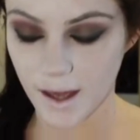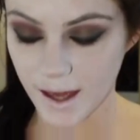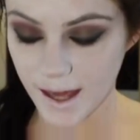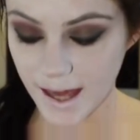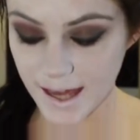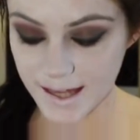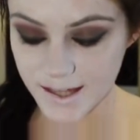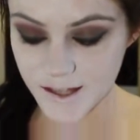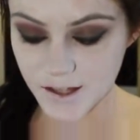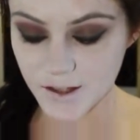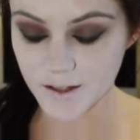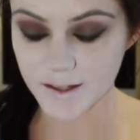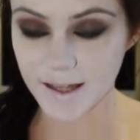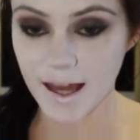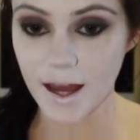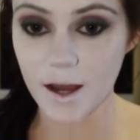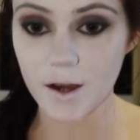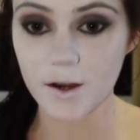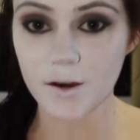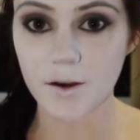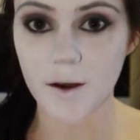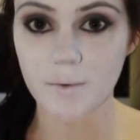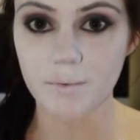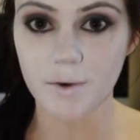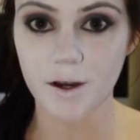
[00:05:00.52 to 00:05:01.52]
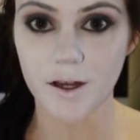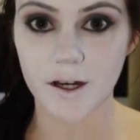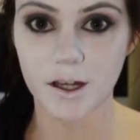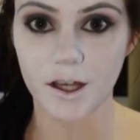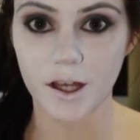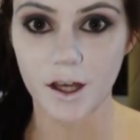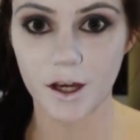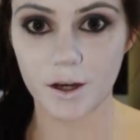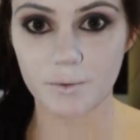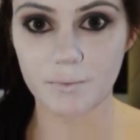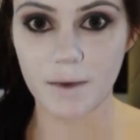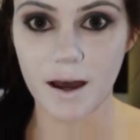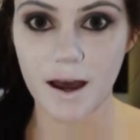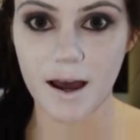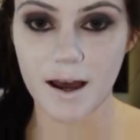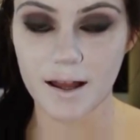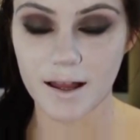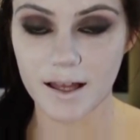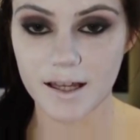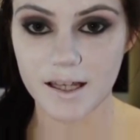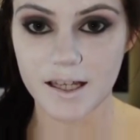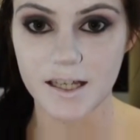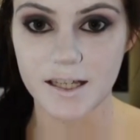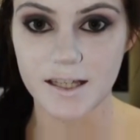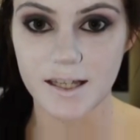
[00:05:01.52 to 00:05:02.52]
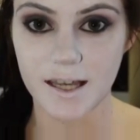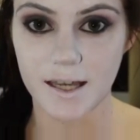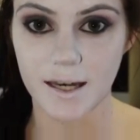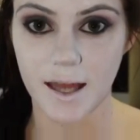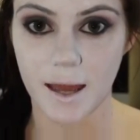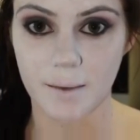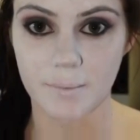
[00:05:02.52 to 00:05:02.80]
Okay, so now I'm going to curl my eyelashes and